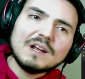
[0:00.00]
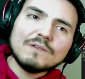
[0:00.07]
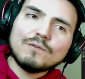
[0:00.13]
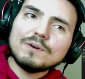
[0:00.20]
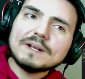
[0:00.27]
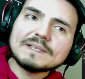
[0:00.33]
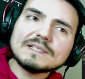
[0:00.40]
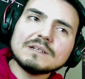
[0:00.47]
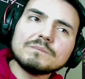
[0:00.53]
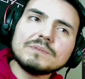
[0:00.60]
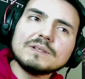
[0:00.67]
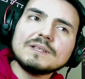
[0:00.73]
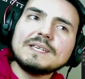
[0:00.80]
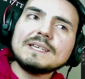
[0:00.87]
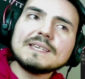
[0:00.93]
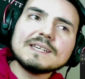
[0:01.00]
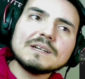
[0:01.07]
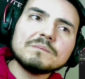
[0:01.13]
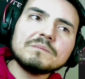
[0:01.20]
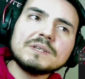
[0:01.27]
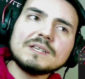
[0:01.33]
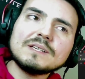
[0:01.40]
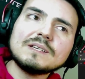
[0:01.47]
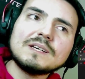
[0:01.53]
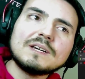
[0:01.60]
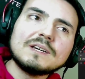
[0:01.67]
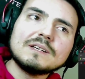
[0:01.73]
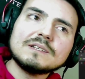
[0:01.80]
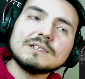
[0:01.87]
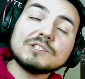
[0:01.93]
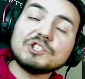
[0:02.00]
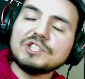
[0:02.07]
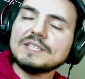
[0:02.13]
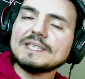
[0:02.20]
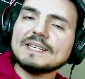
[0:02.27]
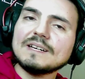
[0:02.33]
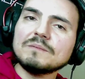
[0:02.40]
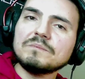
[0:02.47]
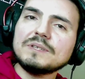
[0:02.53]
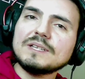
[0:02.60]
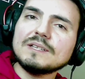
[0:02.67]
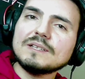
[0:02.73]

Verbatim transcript: For example, he can be, uh, she can be